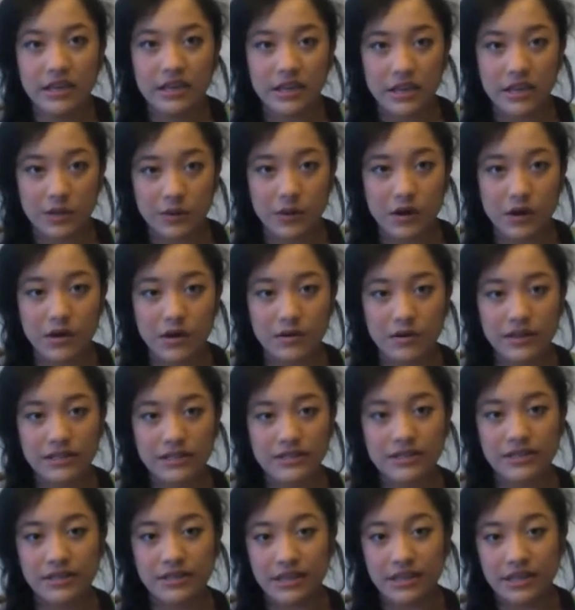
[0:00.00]
you are going
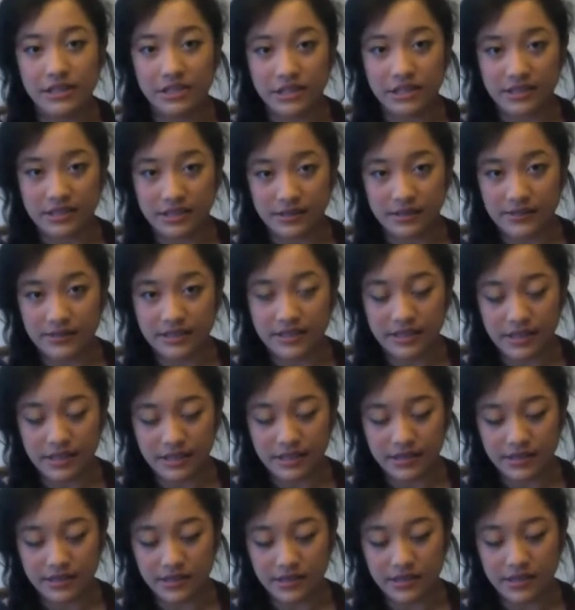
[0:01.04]
to need just some
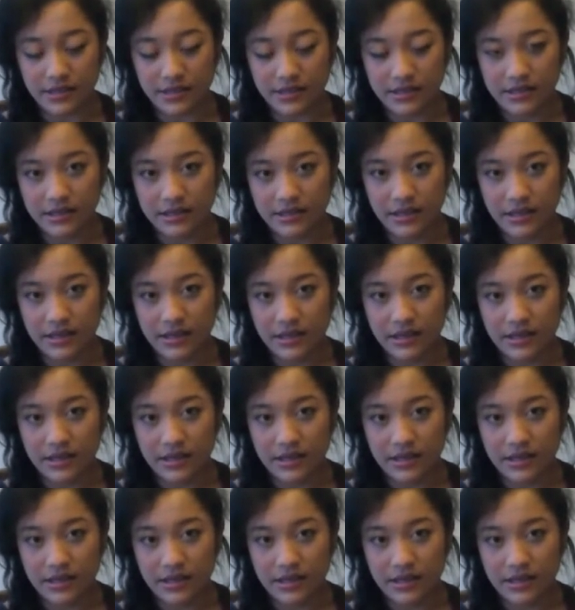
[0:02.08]
scissors